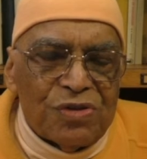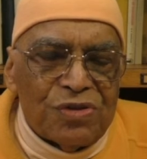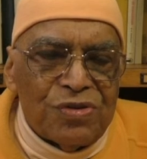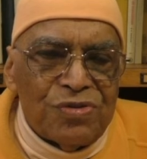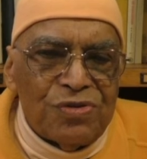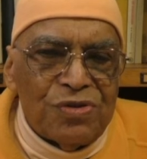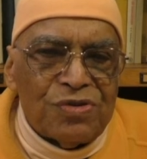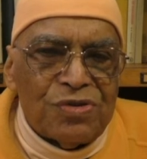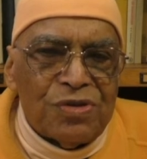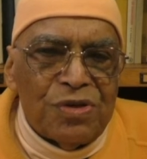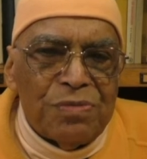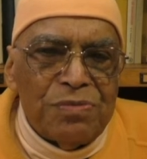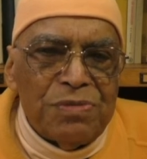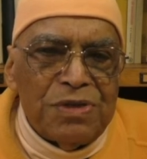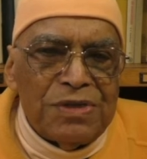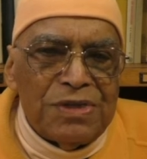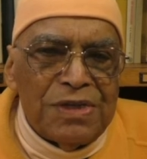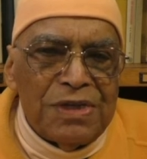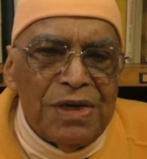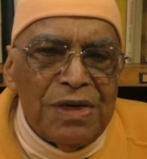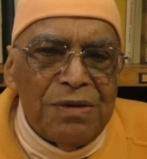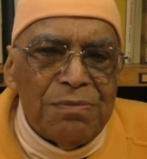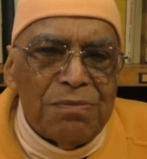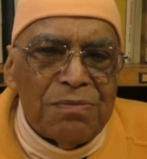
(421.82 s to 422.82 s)
Sukta means
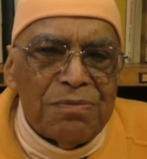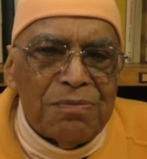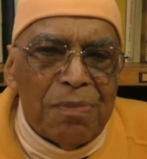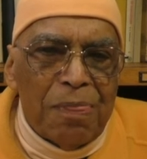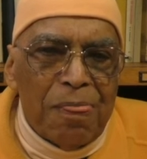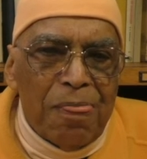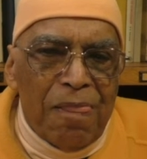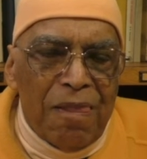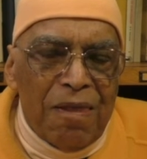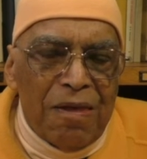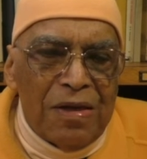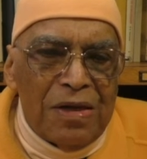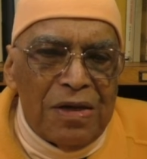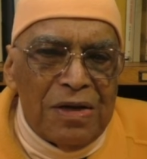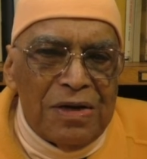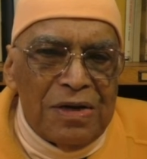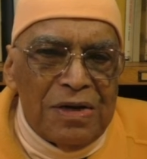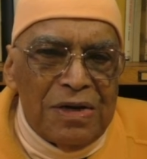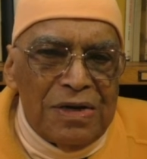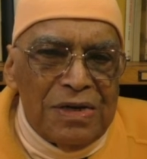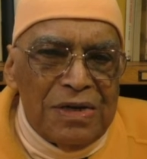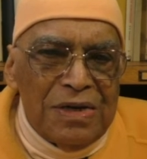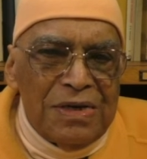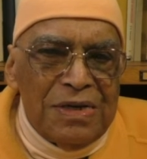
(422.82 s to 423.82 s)
hymn.
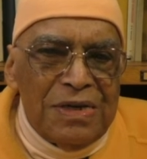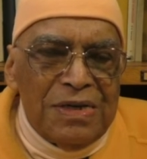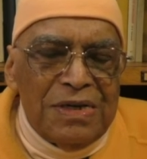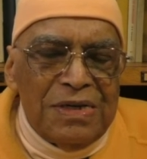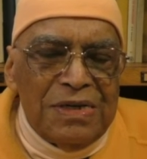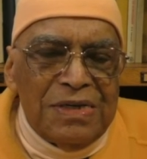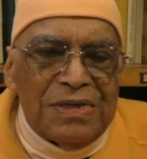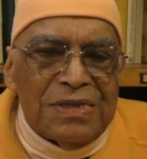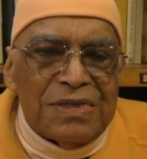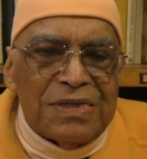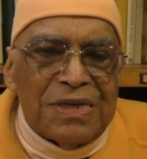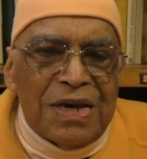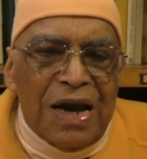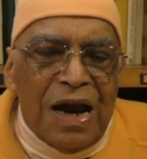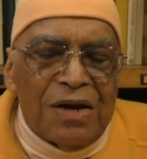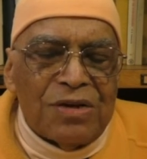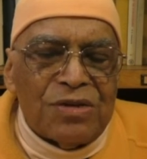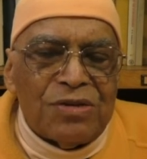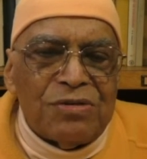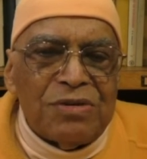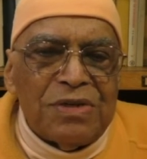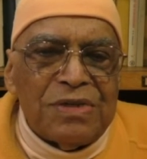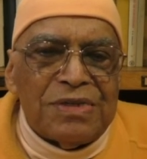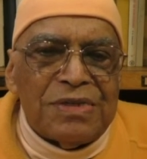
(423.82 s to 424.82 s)
It
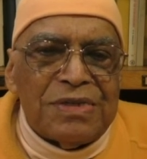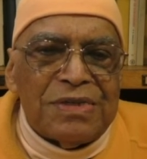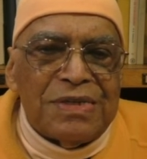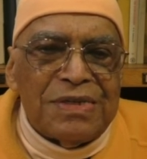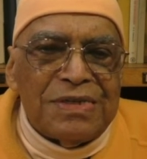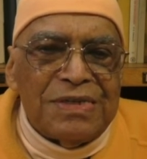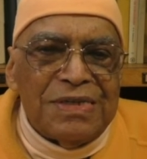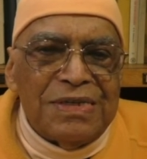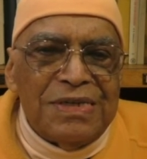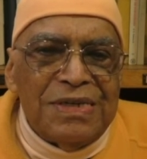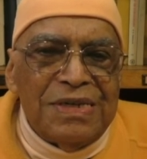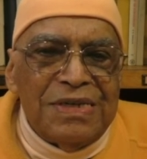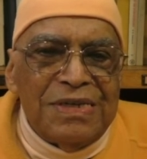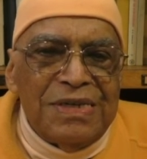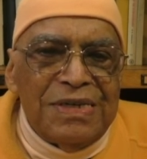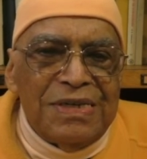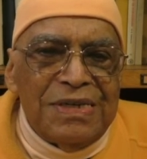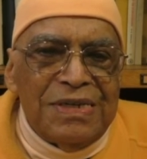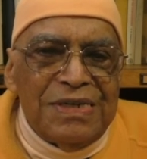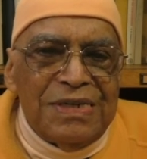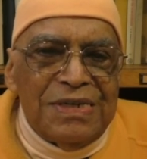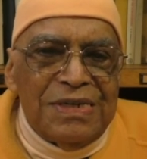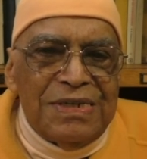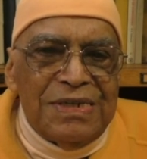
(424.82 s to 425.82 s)
starts with
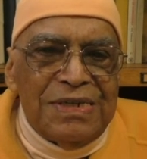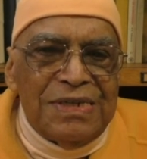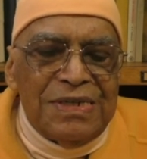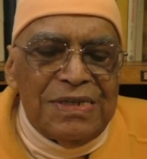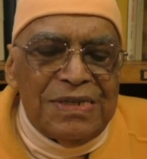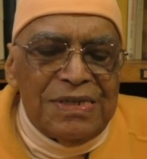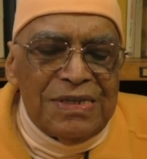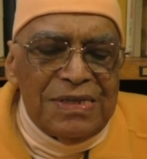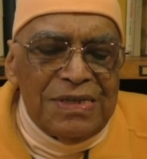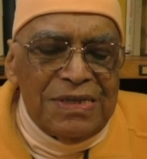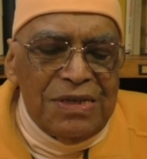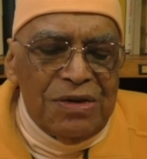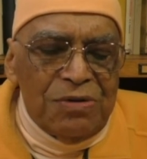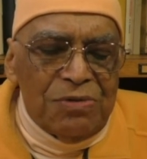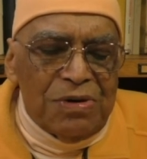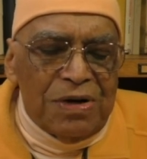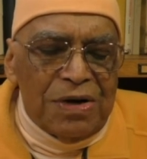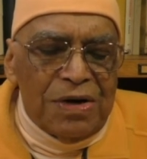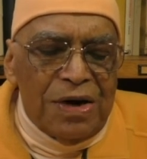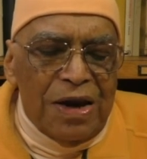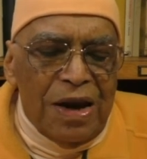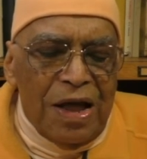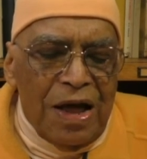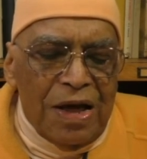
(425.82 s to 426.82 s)
the
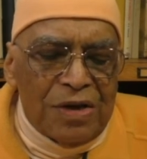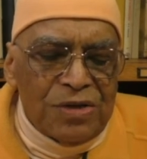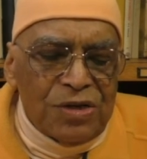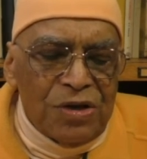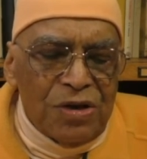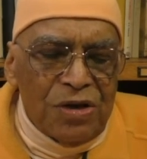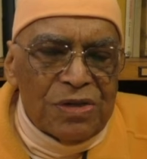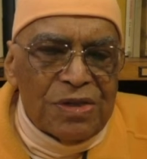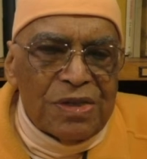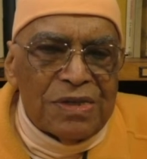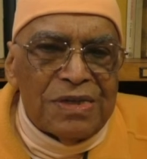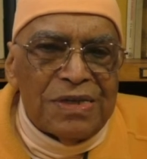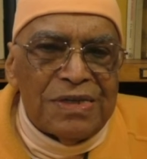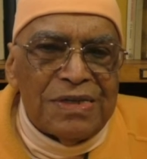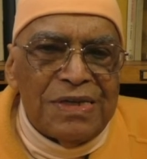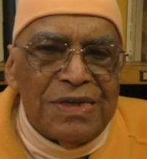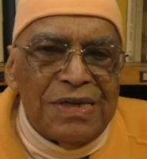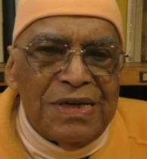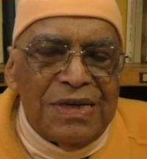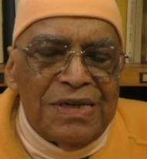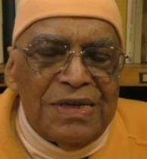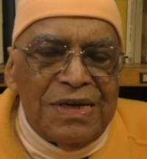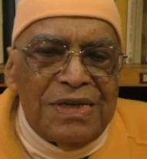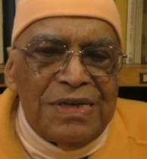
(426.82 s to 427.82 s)
word Nasat.
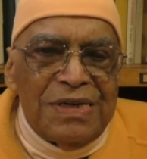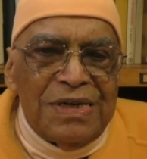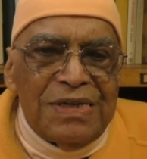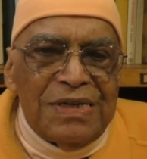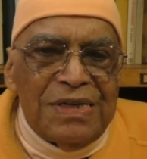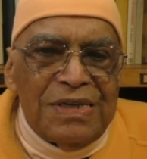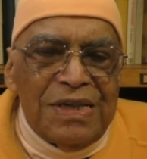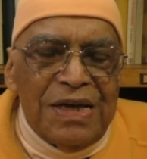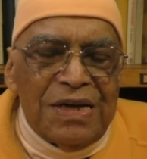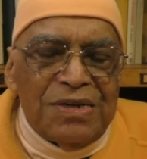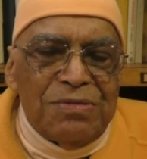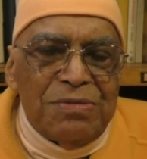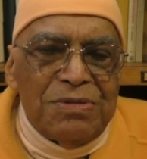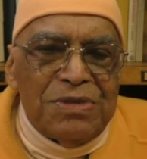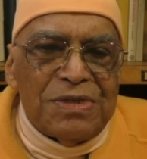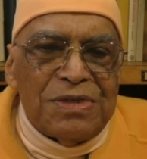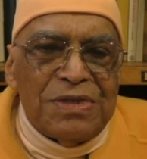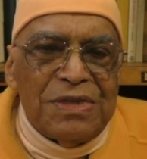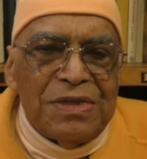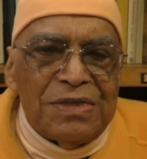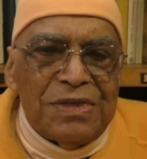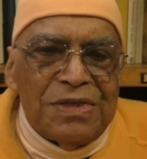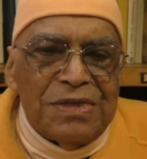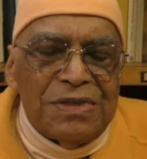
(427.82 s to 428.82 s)
That means
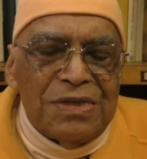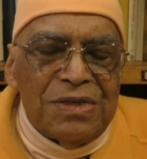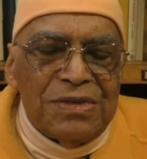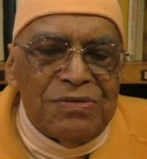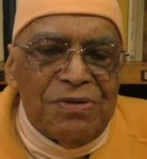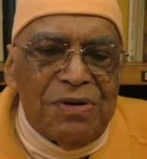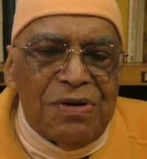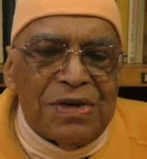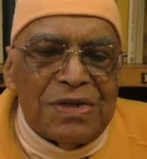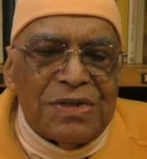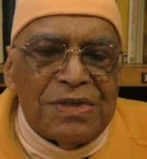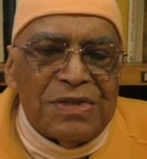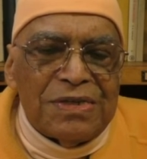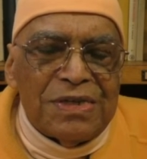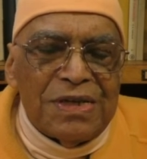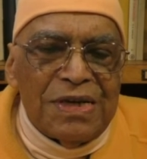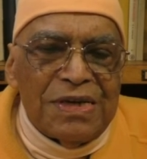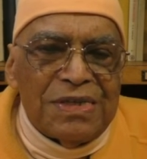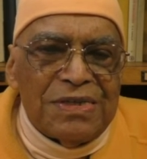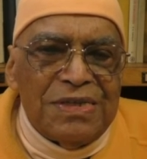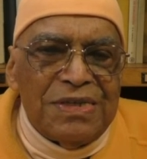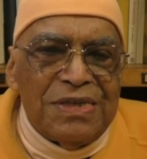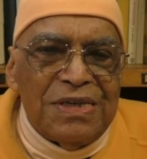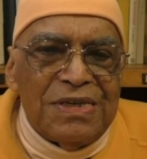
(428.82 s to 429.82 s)
what is
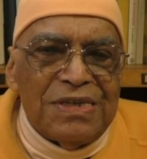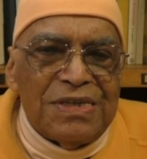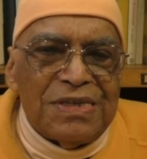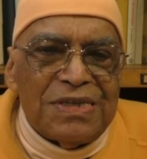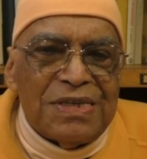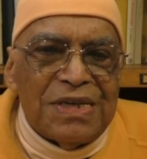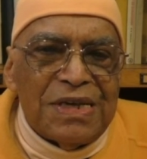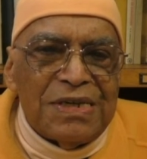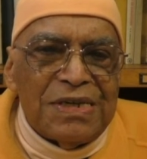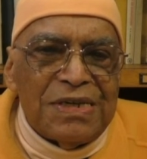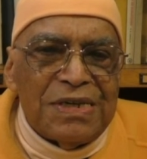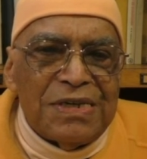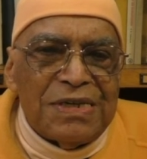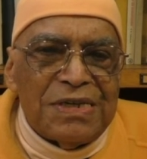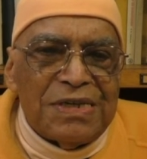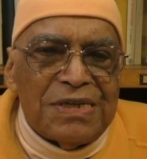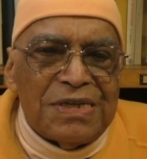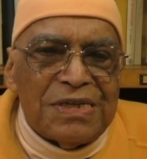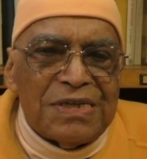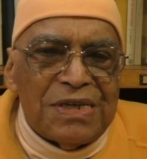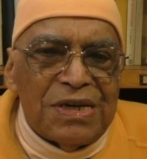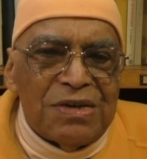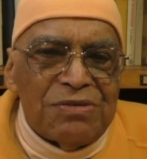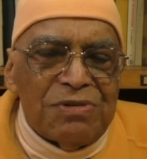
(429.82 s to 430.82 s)

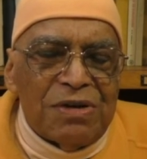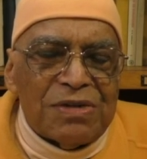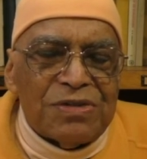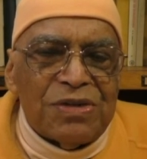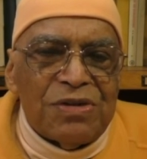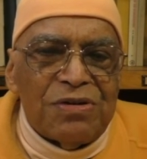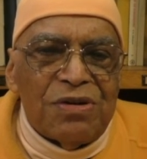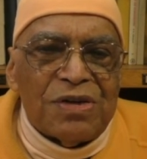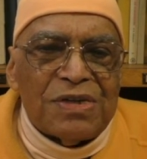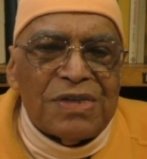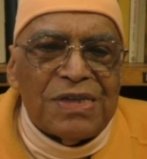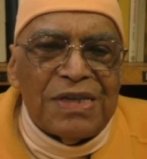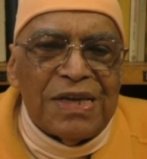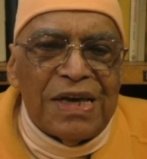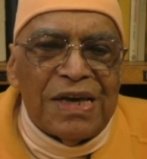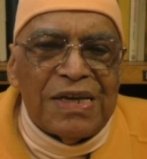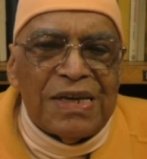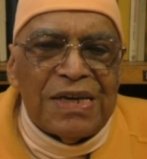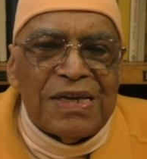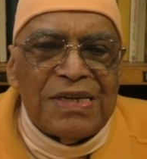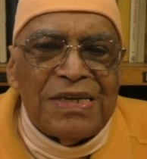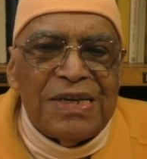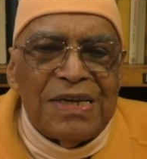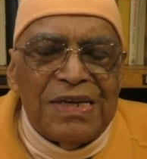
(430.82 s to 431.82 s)
existence was not
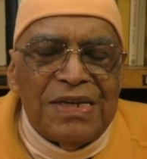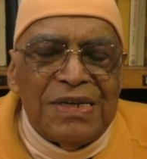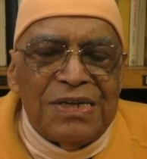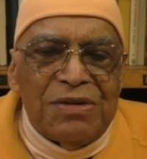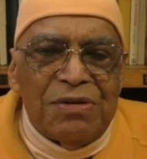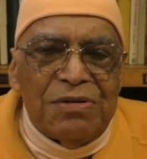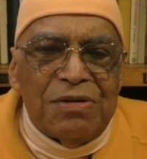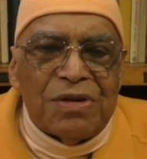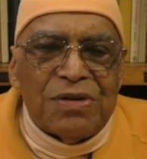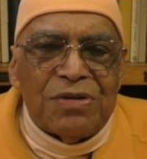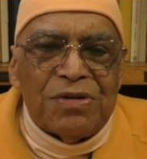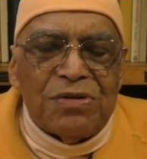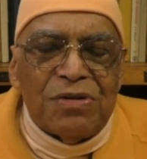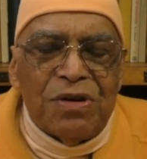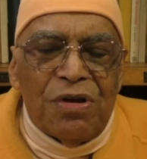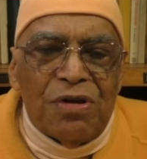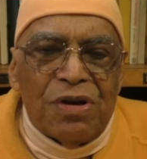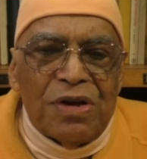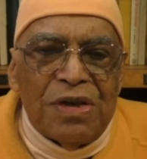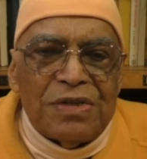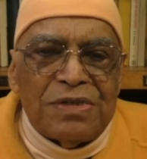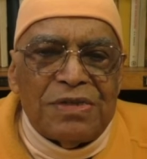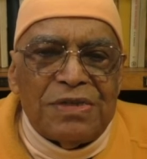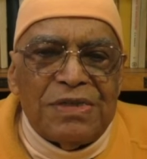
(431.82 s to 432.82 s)
there. What is
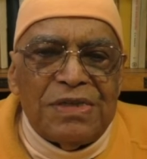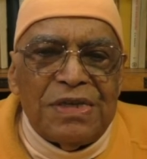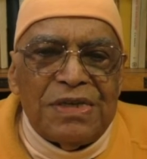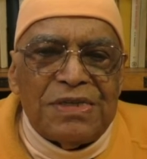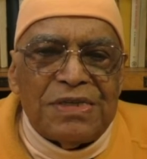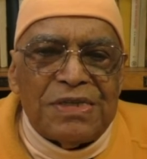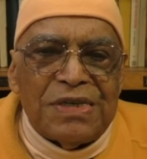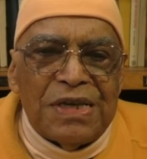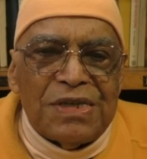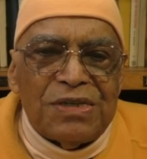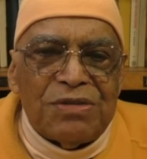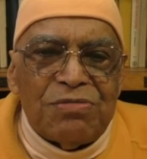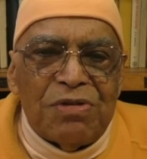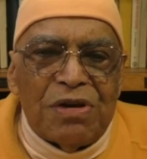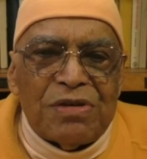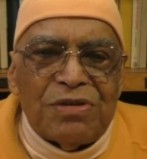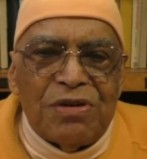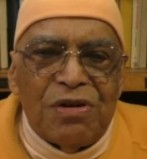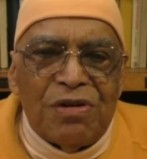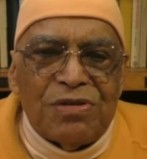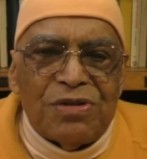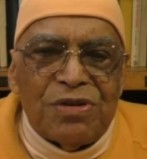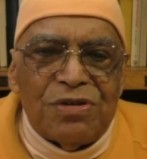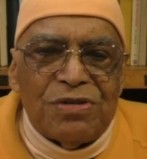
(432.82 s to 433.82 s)
non-existence was
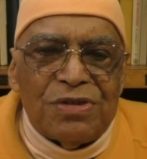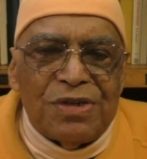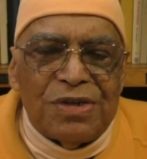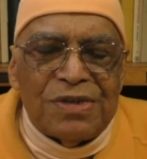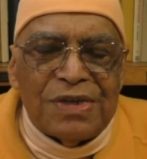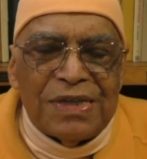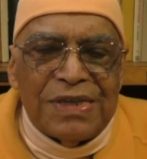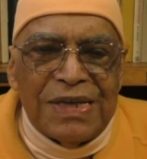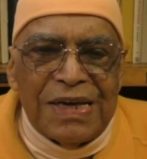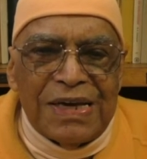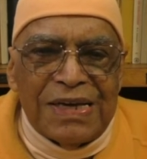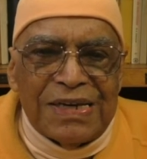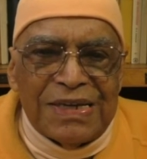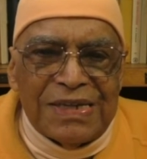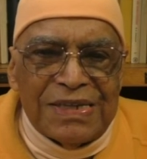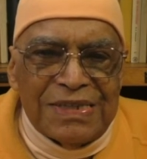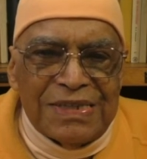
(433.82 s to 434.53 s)
also not there.